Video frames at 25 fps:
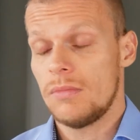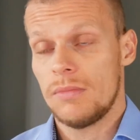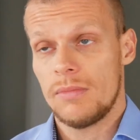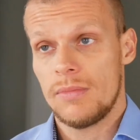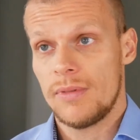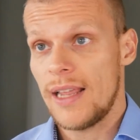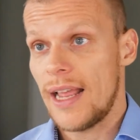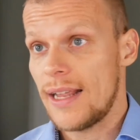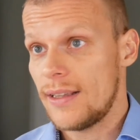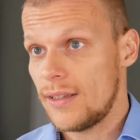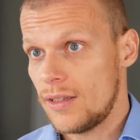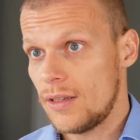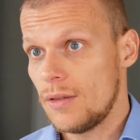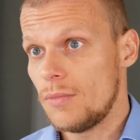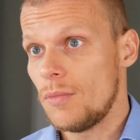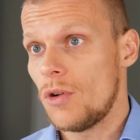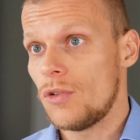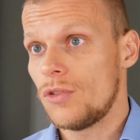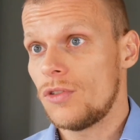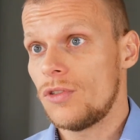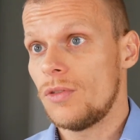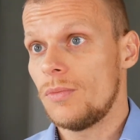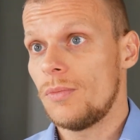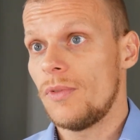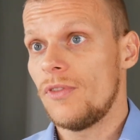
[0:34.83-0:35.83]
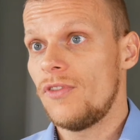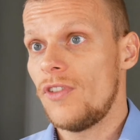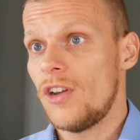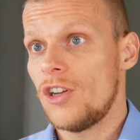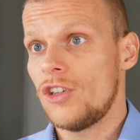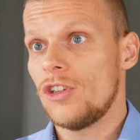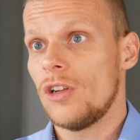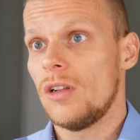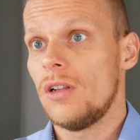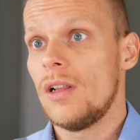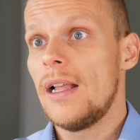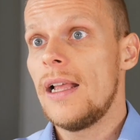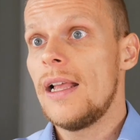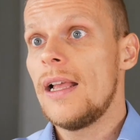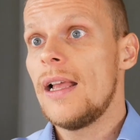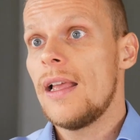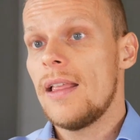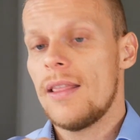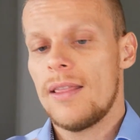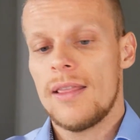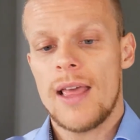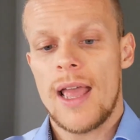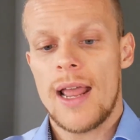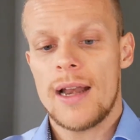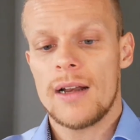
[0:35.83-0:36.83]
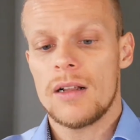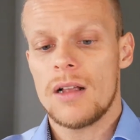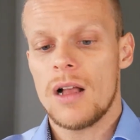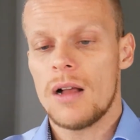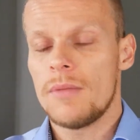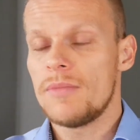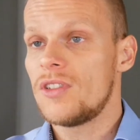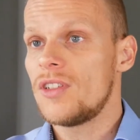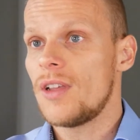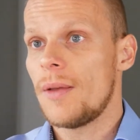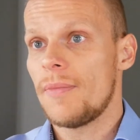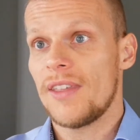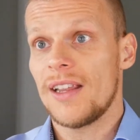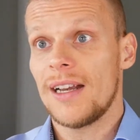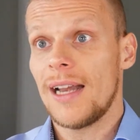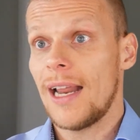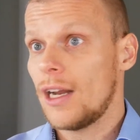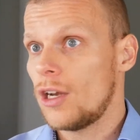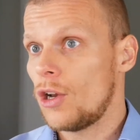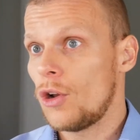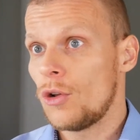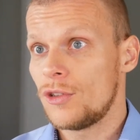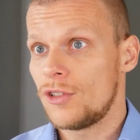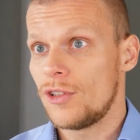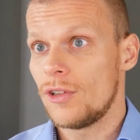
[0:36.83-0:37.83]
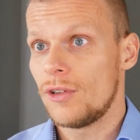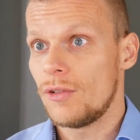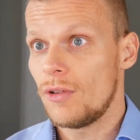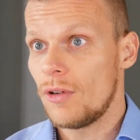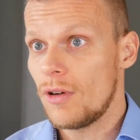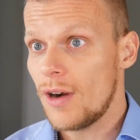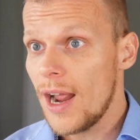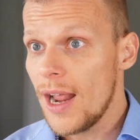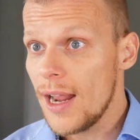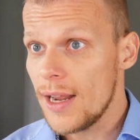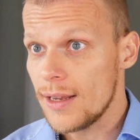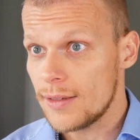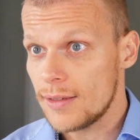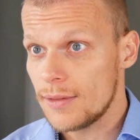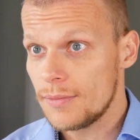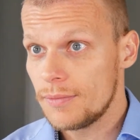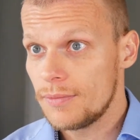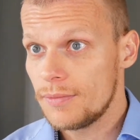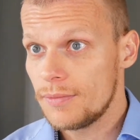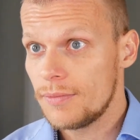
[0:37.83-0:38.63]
That's the most superficial. Then comes something like closing your eyes.